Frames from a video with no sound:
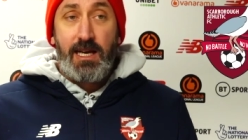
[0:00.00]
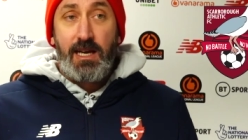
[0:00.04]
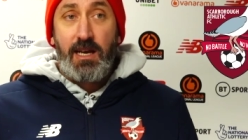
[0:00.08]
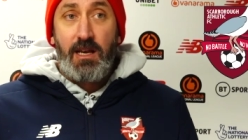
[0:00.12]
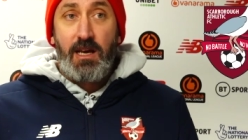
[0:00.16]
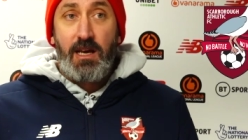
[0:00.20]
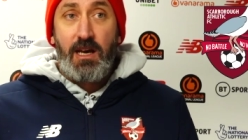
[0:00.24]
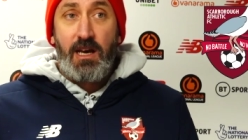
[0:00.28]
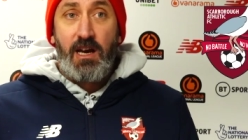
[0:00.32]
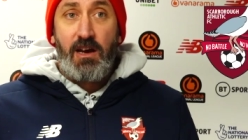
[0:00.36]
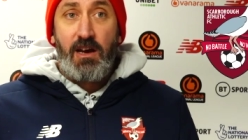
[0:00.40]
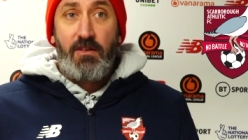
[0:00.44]

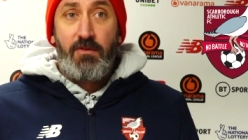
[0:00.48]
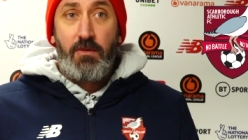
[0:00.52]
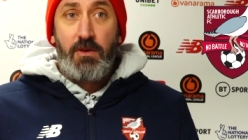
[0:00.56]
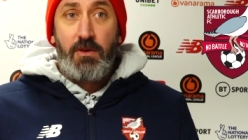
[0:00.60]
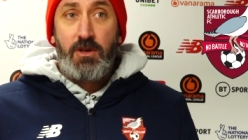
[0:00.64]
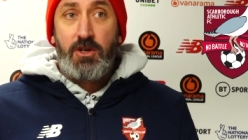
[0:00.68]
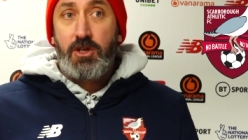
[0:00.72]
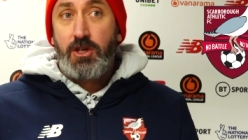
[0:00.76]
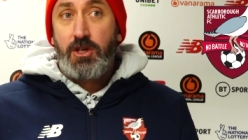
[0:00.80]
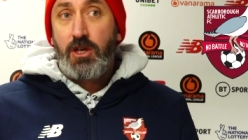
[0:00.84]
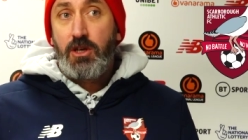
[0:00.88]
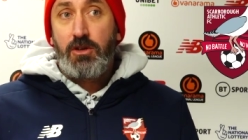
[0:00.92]
half,
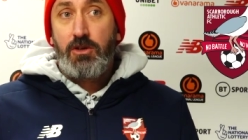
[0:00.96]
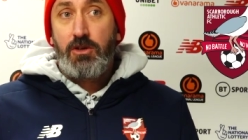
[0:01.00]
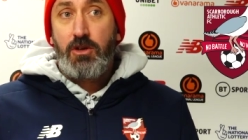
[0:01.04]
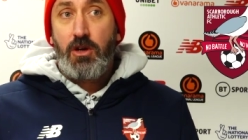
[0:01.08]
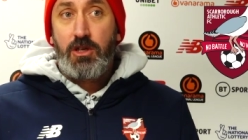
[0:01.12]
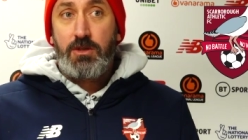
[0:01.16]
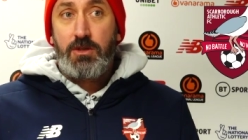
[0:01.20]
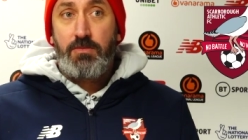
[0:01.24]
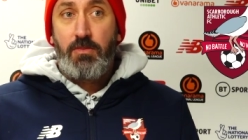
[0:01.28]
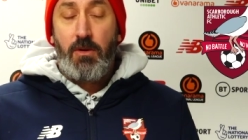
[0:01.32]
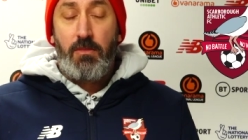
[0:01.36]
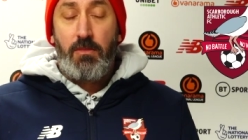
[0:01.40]
which can
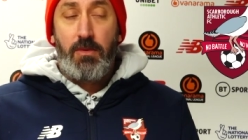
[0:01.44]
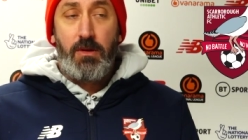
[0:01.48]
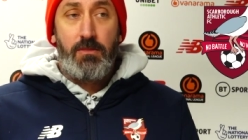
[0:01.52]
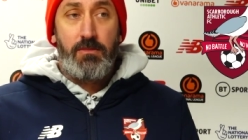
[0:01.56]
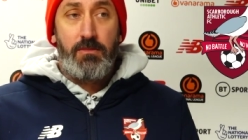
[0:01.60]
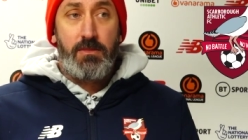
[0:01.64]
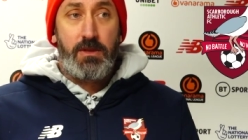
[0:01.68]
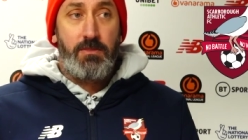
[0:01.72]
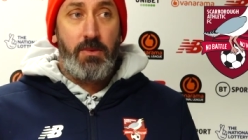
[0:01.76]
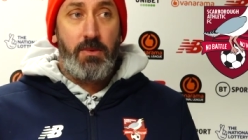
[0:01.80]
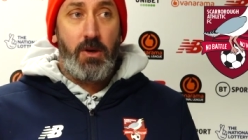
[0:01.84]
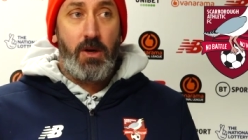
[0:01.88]
cause
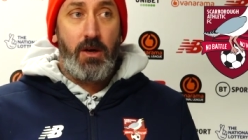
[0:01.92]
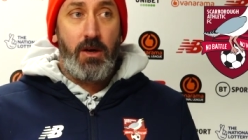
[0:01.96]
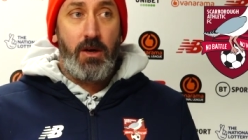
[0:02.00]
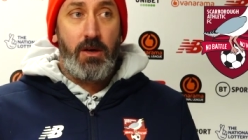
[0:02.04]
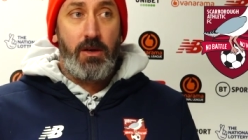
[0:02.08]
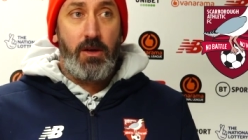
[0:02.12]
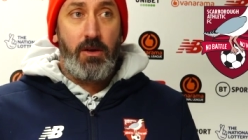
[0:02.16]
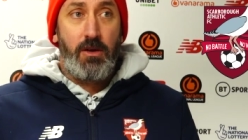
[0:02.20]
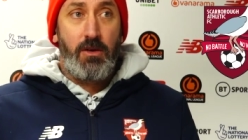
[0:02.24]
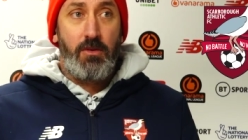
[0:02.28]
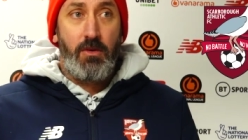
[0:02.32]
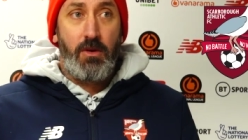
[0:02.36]
problems. But,
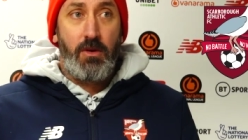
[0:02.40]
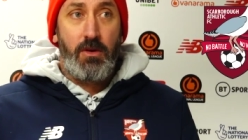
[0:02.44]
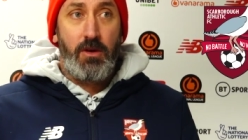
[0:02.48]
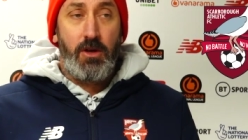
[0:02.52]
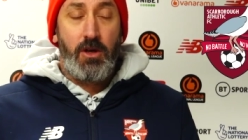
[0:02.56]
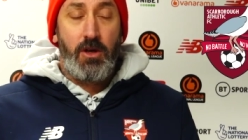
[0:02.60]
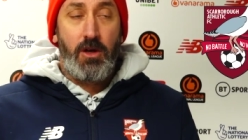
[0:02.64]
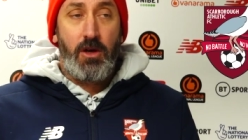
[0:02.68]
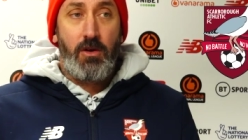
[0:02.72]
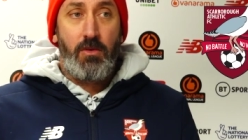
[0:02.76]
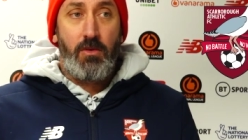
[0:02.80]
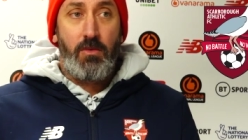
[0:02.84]

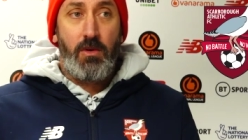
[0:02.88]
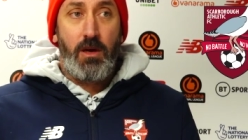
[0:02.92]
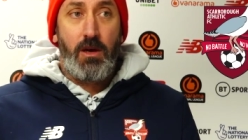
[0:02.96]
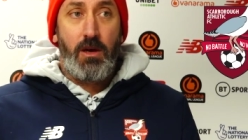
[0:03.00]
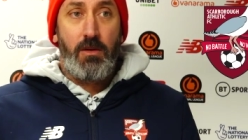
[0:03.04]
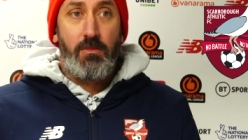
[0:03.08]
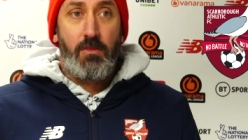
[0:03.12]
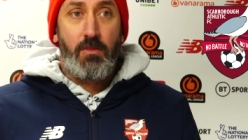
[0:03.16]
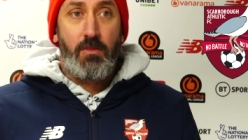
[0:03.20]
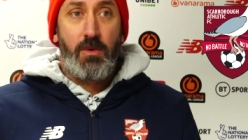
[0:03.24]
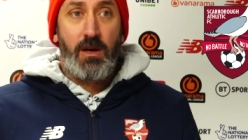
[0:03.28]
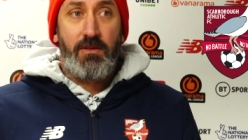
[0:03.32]
you know,
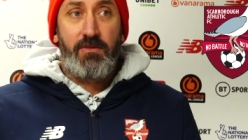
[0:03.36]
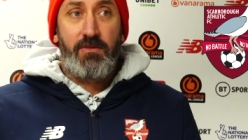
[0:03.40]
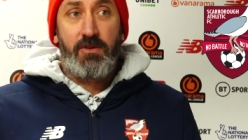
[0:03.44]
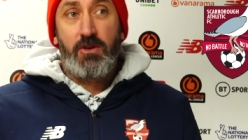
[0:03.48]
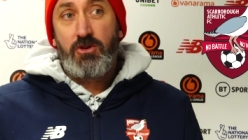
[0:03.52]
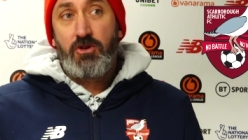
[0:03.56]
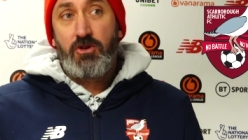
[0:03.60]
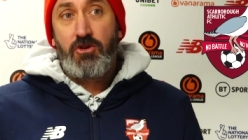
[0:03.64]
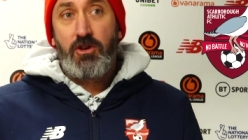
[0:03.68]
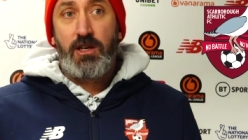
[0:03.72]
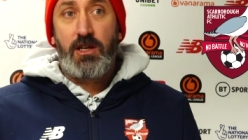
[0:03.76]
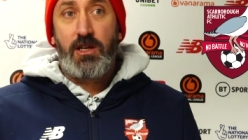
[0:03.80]
we'll have a
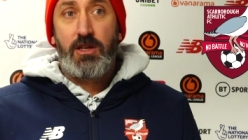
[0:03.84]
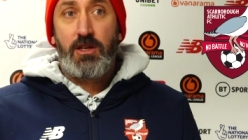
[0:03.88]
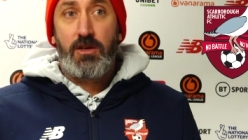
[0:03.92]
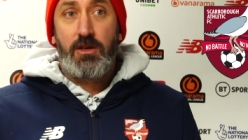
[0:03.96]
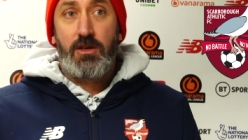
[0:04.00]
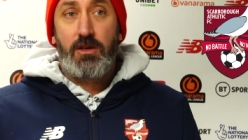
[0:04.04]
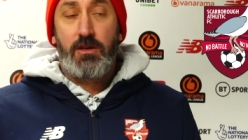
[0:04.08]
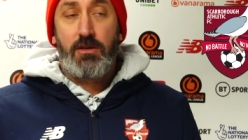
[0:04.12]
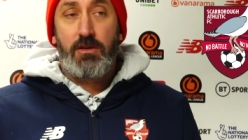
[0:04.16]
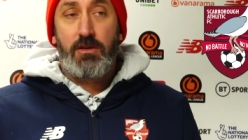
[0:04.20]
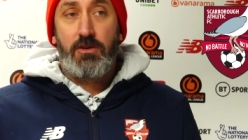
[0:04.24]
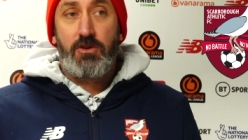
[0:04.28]
good training
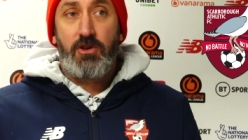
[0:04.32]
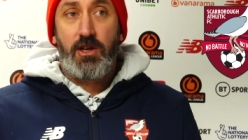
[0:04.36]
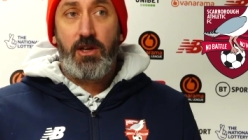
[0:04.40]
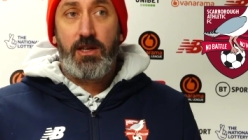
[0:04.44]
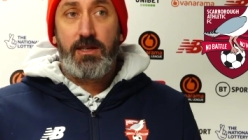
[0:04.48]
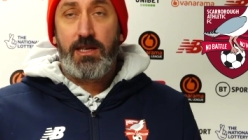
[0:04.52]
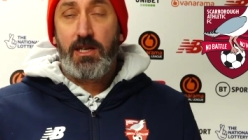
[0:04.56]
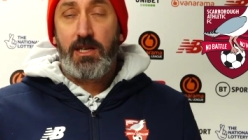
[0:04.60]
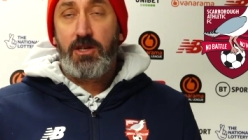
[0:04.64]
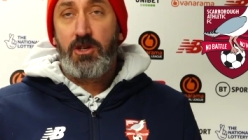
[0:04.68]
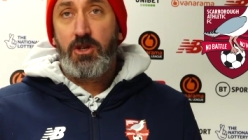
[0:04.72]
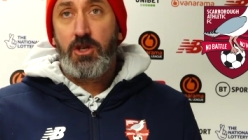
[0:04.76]

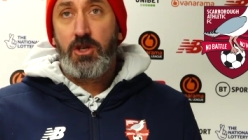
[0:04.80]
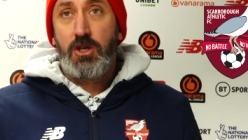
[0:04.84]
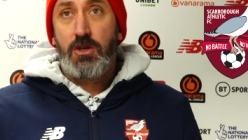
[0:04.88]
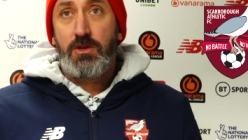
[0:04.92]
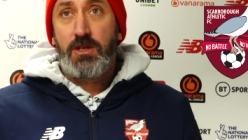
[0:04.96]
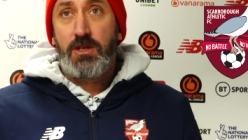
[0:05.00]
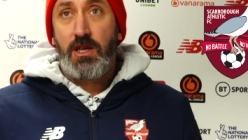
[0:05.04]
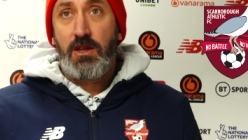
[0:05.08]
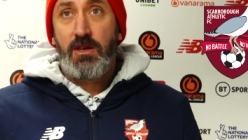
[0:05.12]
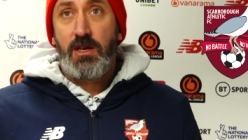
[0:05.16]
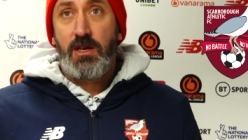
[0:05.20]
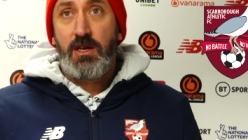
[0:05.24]
session
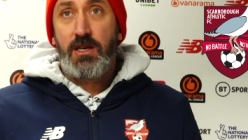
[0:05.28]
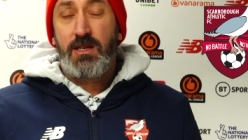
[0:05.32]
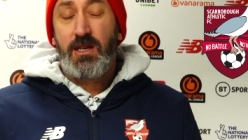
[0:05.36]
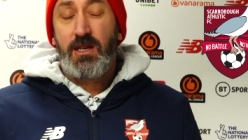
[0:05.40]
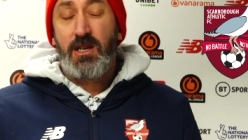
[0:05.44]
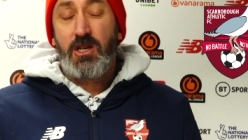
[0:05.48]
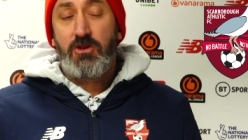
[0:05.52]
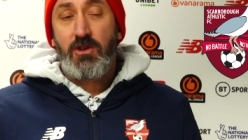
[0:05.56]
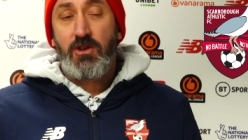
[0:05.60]
Tuesday, Thursday.